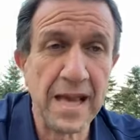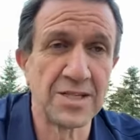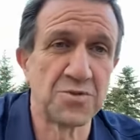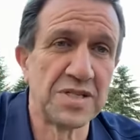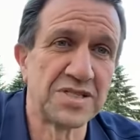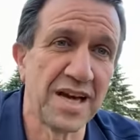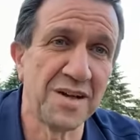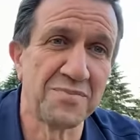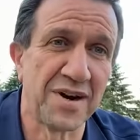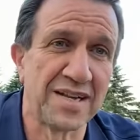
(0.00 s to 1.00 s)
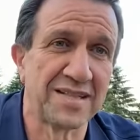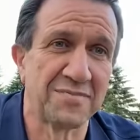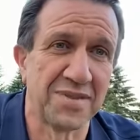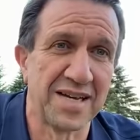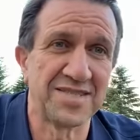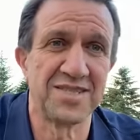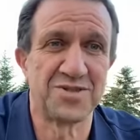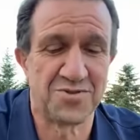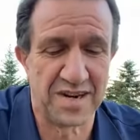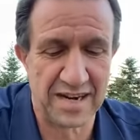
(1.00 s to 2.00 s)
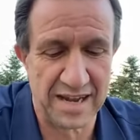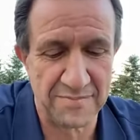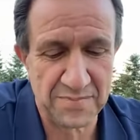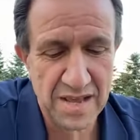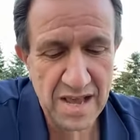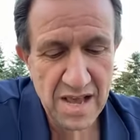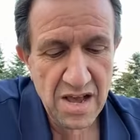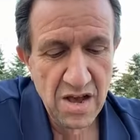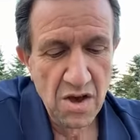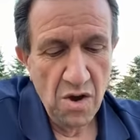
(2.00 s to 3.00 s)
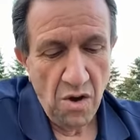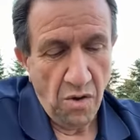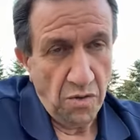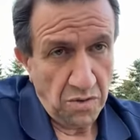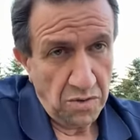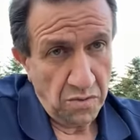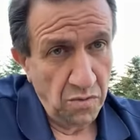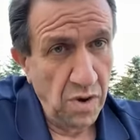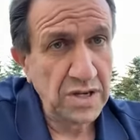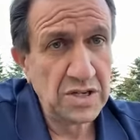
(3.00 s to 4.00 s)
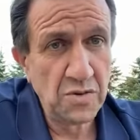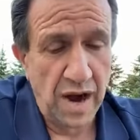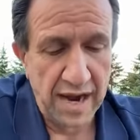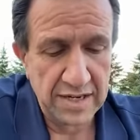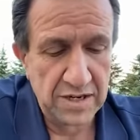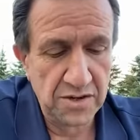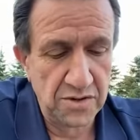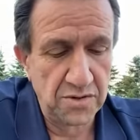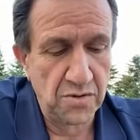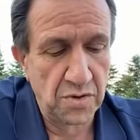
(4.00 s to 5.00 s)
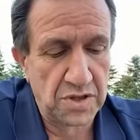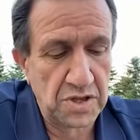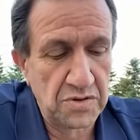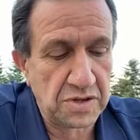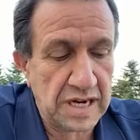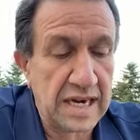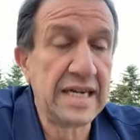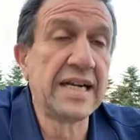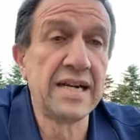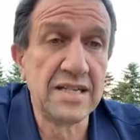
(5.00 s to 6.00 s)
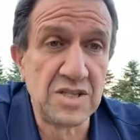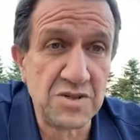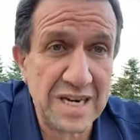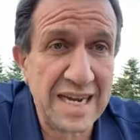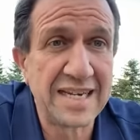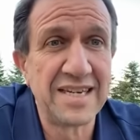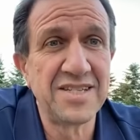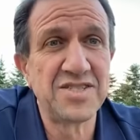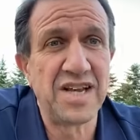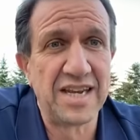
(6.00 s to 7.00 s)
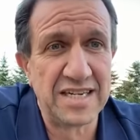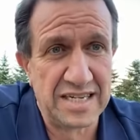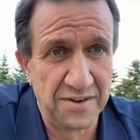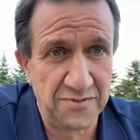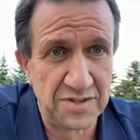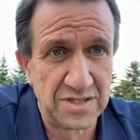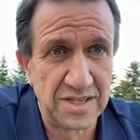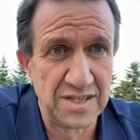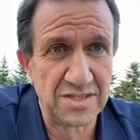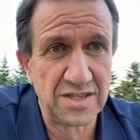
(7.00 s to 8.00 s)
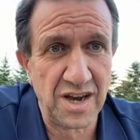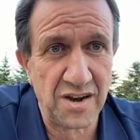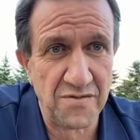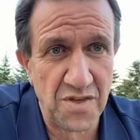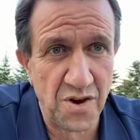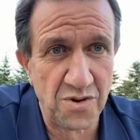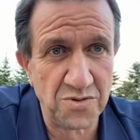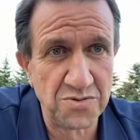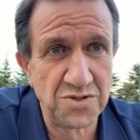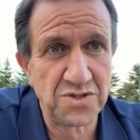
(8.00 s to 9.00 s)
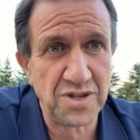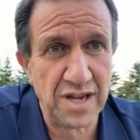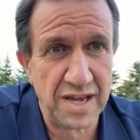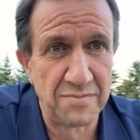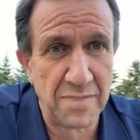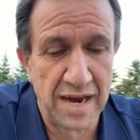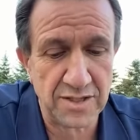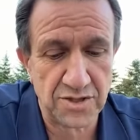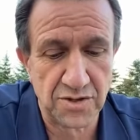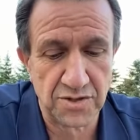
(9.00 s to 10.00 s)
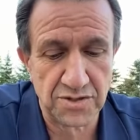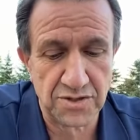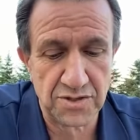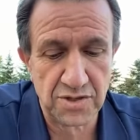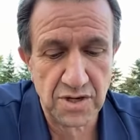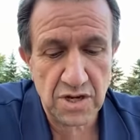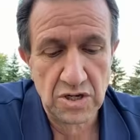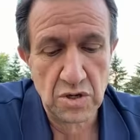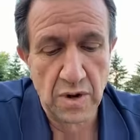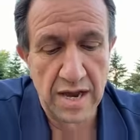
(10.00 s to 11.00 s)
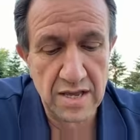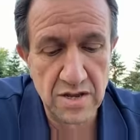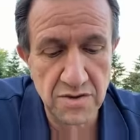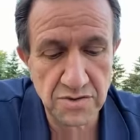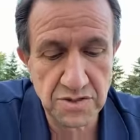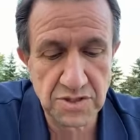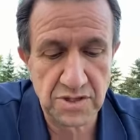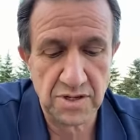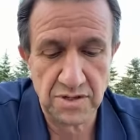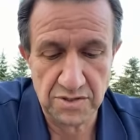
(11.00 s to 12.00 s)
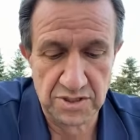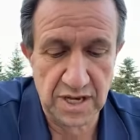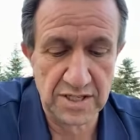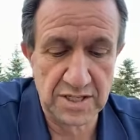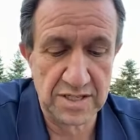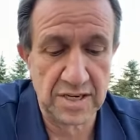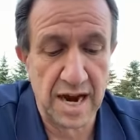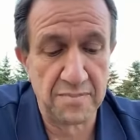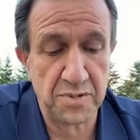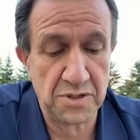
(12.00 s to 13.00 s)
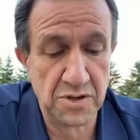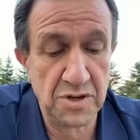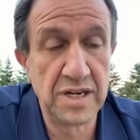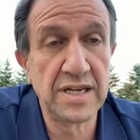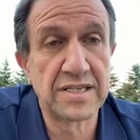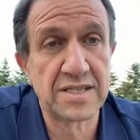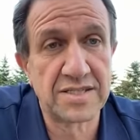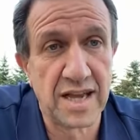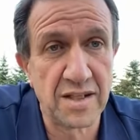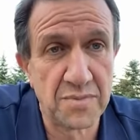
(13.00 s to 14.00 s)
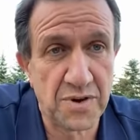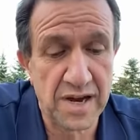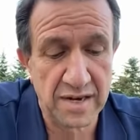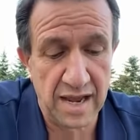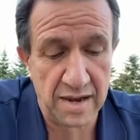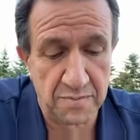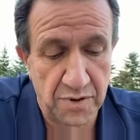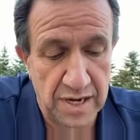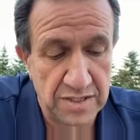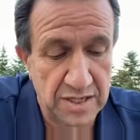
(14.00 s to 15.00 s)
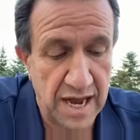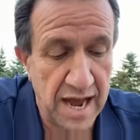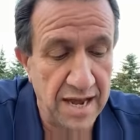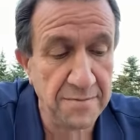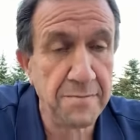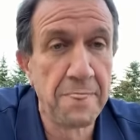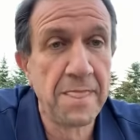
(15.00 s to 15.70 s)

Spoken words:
As we celebrate the Blessed Trinity, what do I do with the uniqueness and differences of those in my church? Do I use such as an opportunity to celebrate and praise God